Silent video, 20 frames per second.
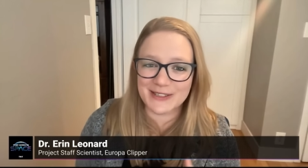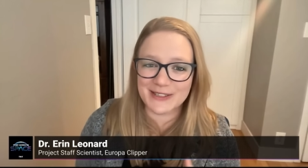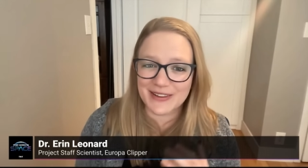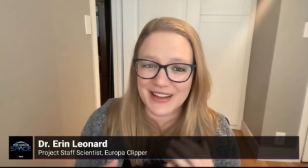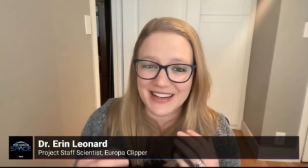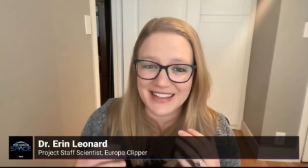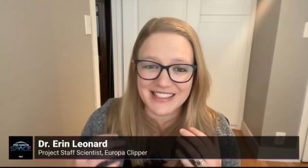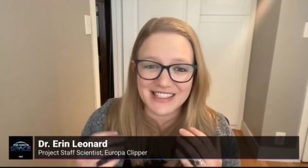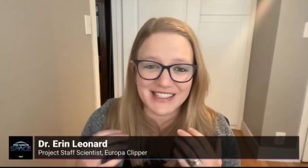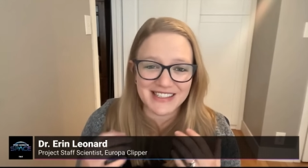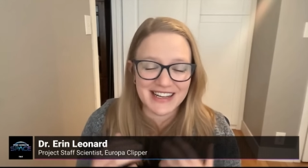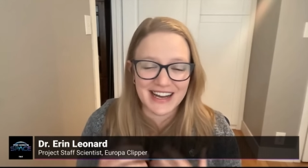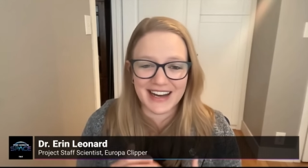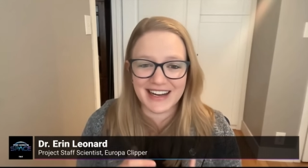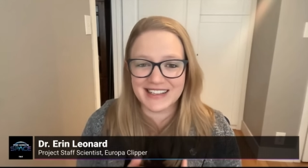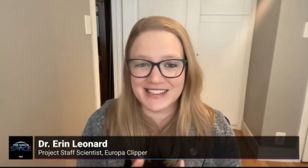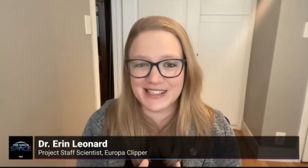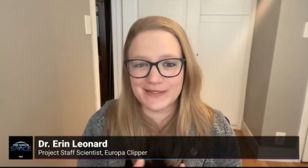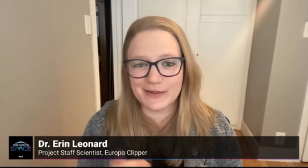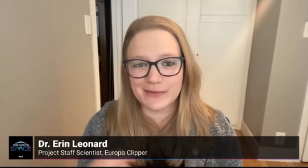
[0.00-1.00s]
So that just
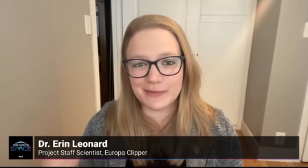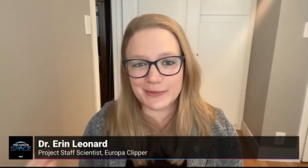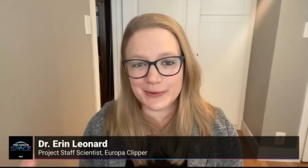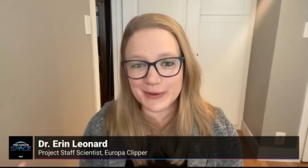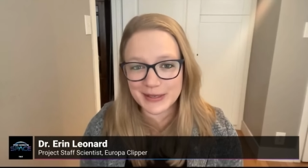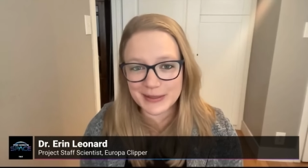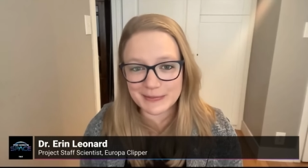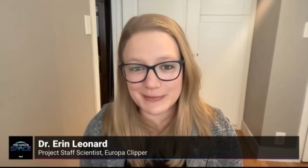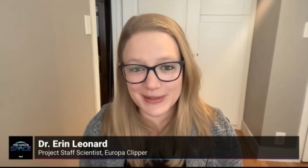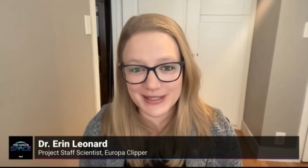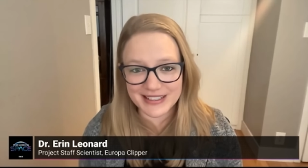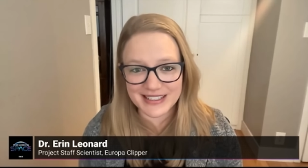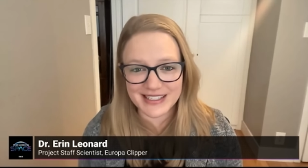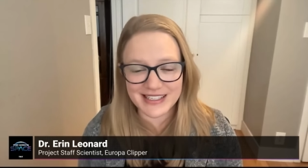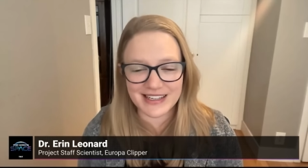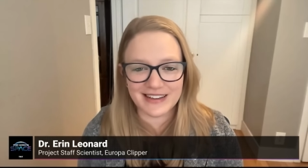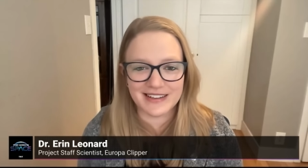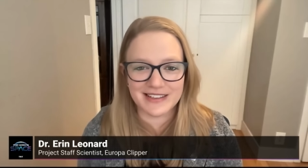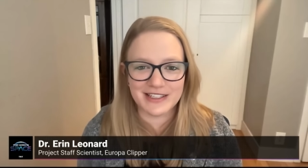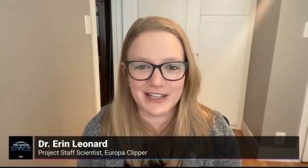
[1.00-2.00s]
adds even more
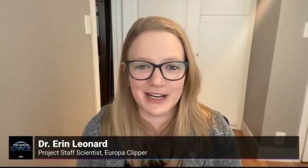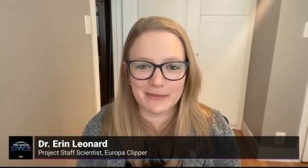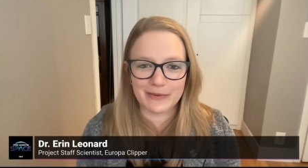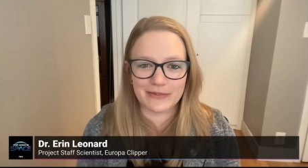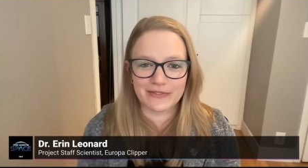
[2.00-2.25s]
complexity on top